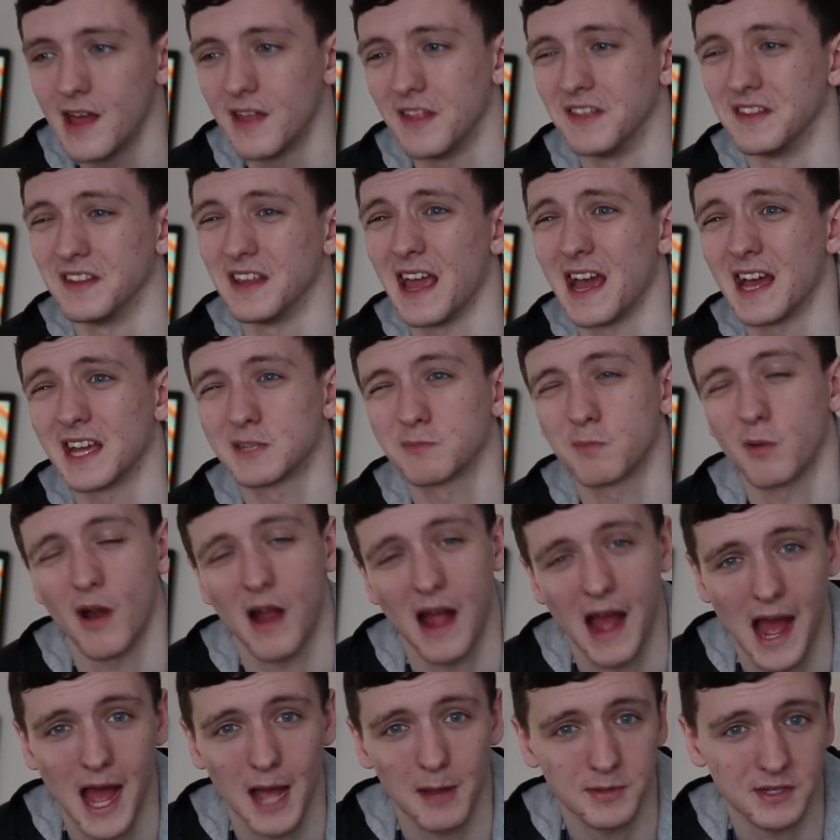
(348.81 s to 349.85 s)
then yes,
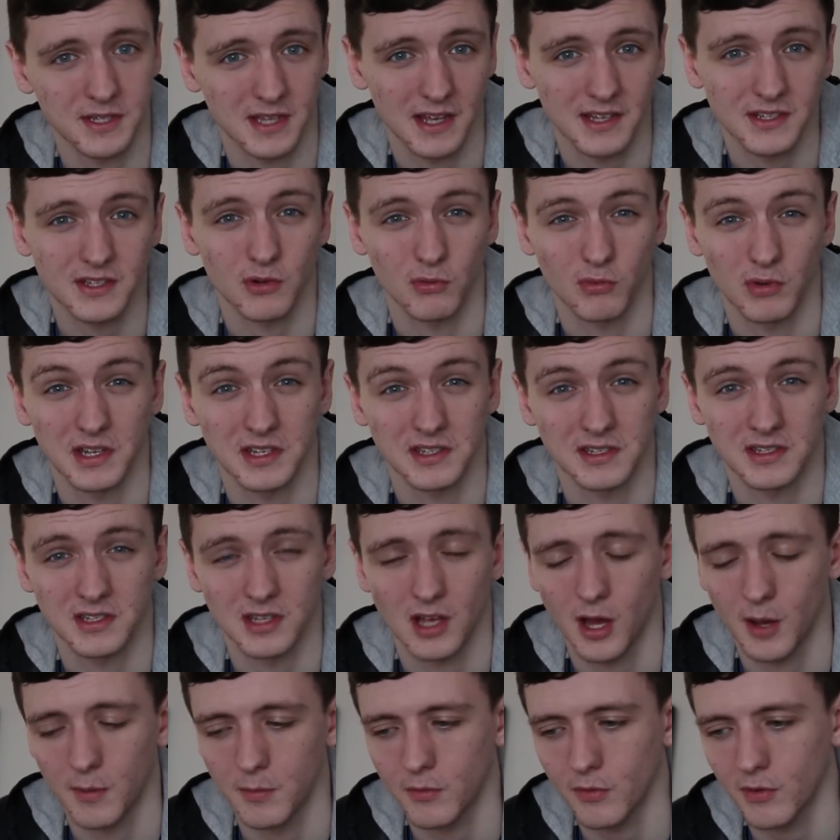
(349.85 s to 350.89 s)
perhaps that's a reason
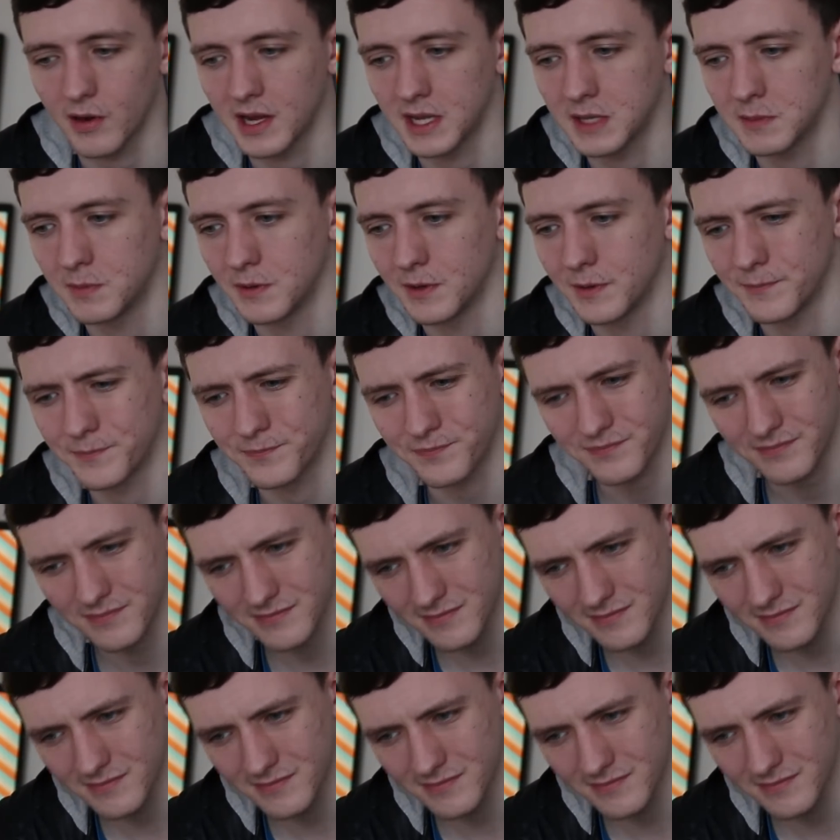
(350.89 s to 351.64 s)
to upgrade, but